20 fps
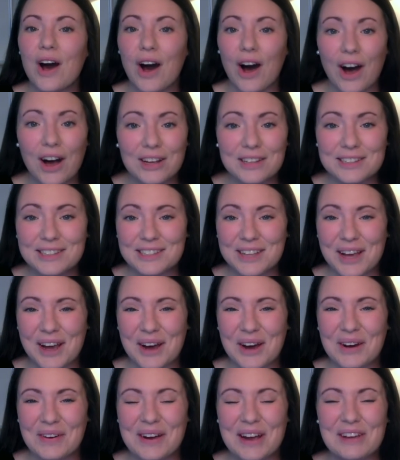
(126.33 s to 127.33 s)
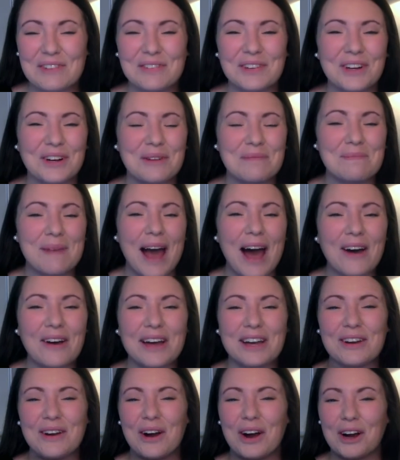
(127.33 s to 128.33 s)
Also, if you're about
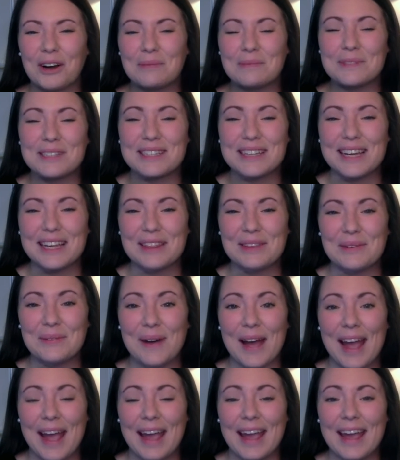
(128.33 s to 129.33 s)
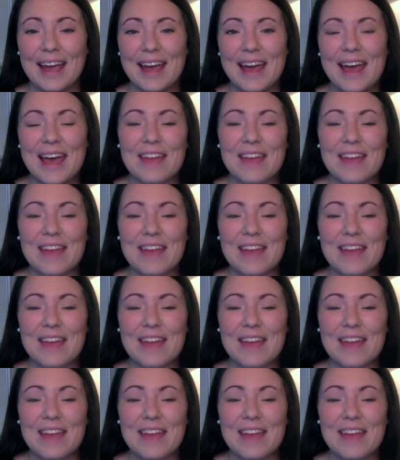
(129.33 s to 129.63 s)
an arm's length away,